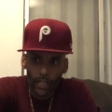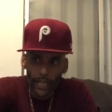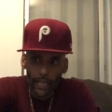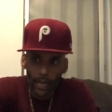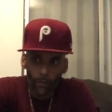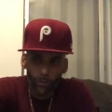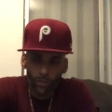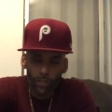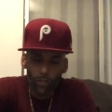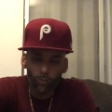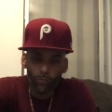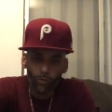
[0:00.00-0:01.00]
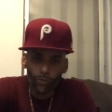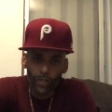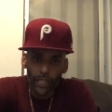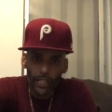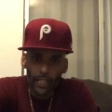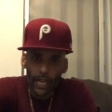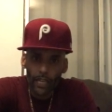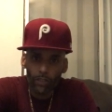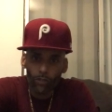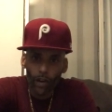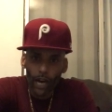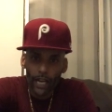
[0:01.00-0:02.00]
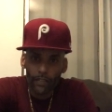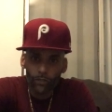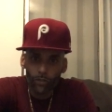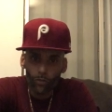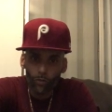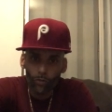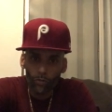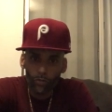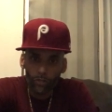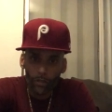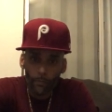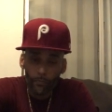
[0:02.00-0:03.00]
like I was a little moody, had little attitudes.